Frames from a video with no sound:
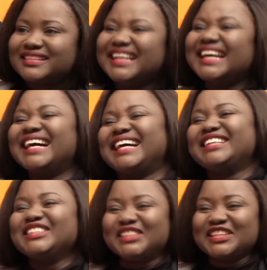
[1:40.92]

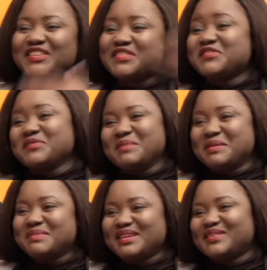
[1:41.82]
And you didn't even
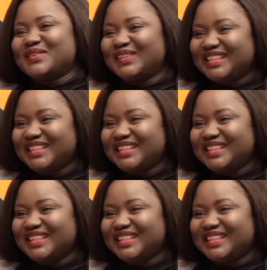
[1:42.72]
remember it all.